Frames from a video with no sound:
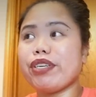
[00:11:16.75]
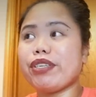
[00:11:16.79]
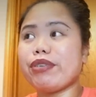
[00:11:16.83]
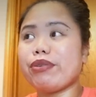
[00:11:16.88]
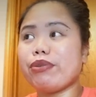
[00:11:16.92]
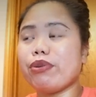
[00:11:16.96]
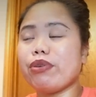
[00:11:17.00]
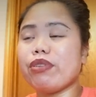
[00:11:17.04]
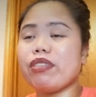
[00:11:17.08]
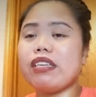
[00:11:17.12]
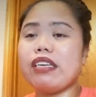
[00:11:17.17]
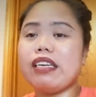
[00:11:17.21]

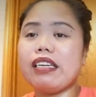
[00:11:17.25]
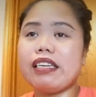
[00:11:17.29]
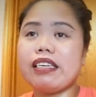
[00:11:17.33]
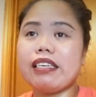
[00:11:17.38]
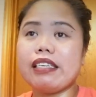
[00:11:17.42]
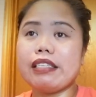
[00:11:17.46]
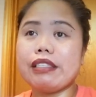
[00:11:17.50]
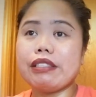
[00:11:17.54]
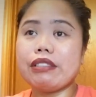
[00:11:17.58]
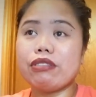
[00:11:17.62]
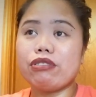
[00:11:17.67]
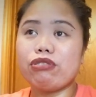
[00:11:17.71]
old
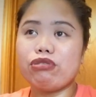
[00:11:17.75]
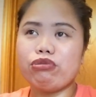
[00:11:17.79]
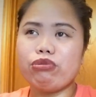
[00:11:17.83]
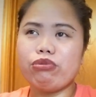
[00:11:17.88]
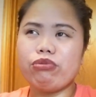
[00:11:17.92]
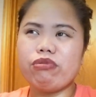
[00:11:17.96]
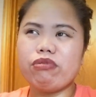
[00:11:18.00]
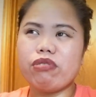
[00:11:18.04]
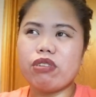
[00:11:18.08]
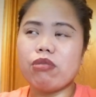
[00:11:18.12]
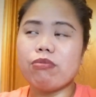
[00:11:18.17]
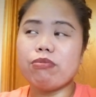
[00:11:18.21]
and
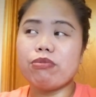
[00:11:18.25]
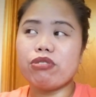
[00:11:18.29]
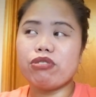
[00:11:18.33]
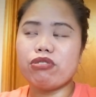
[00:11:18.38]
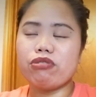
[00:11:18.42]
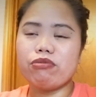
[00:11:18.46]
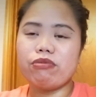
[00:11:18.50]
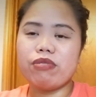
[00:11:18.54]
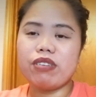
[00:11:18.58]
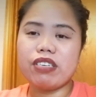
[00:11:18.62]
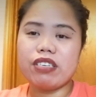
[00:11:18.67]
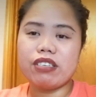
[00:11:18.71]

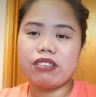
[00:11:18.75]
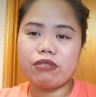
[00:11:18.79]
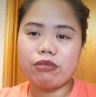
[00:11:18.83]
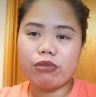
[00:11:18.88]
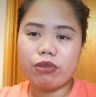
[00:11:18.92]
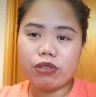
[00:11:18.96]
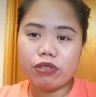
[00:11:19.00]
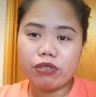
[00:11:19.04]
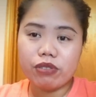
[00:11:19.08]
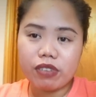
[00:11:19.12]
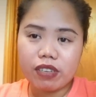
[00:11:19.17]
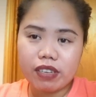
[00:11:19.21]
almost two years
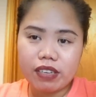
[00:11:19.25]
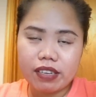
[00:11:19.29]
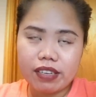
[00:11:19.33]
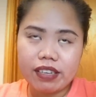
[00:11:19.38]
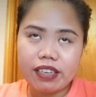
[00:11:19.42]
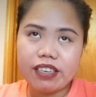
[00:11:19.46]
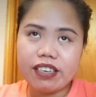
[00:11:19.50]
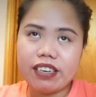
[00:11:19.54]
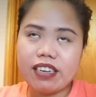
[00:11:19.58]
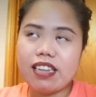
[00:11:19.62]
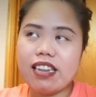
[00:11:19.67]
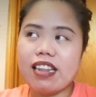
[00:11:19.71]
old, a
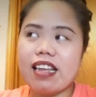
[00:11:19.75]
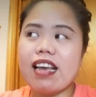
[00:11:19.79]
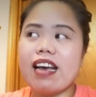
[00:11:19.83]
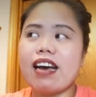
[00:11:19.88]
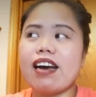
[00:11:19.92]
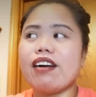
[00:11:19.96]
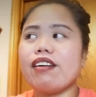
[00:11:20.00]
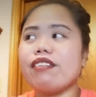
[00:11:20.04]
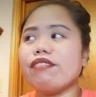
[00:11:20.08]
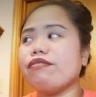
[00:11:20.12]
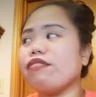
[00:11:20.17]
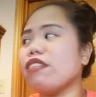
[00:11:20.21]
year and a
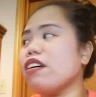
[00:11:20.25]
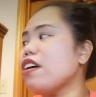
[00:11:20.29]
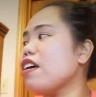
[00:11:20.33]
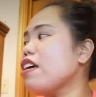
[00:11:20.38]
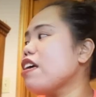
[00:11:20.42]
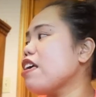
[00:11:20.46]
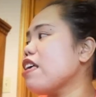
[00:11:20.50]
half,